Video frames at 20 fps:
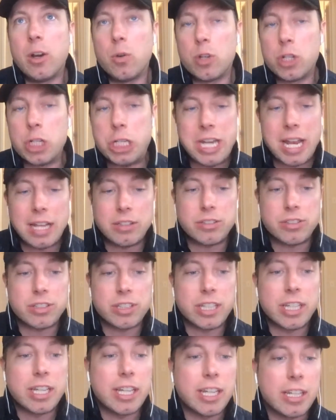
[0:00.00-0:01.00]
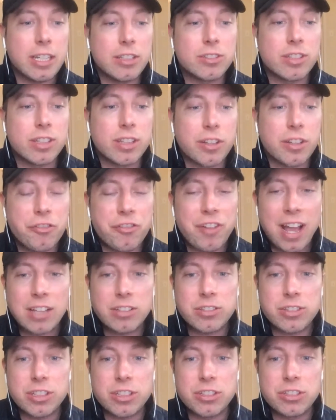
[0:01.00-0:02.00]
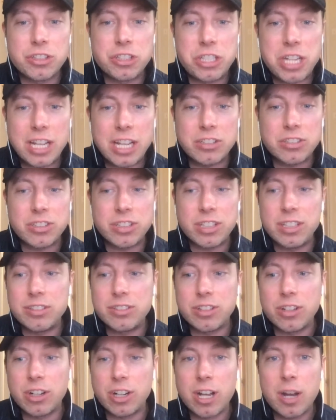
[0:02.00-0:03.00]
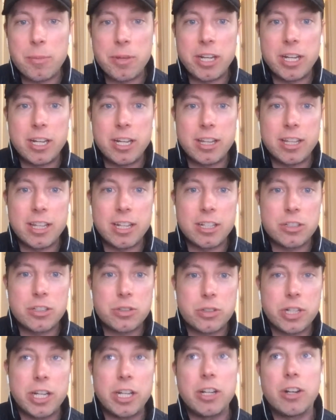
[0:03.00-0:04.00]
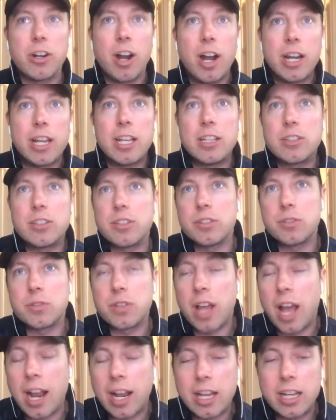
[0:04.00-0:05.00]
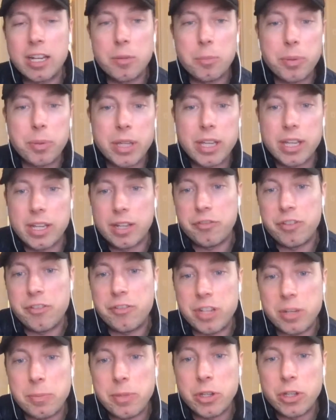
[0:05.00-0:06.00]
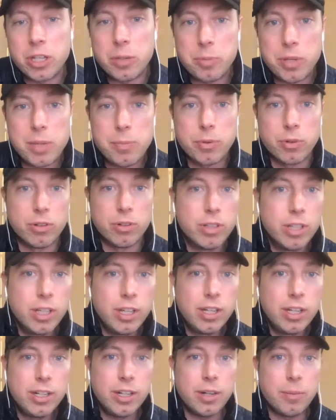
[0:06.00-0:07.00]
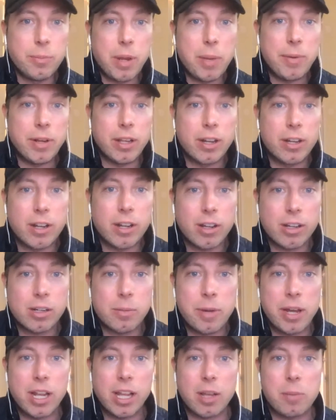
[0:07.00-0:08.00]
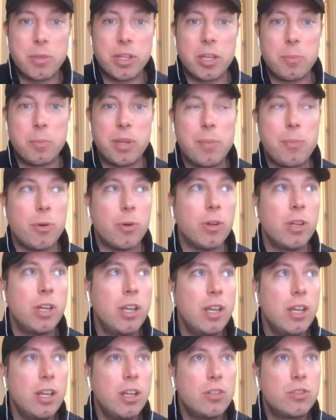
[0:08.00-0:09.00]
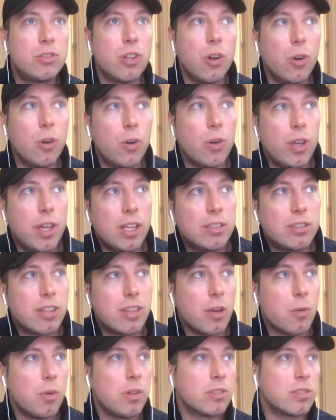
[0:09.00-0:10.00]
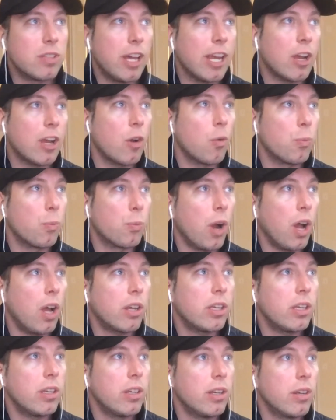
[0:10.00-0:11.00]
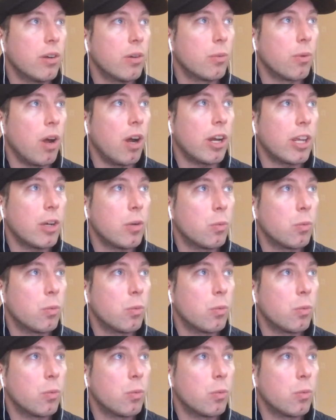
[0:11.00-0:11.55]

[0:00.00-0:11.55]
jet skis and the fastest jet skis that are coming into the industry, your audience is not going to be 50 million people. You're maybe talking about like 1 million people. So his thing was like rock and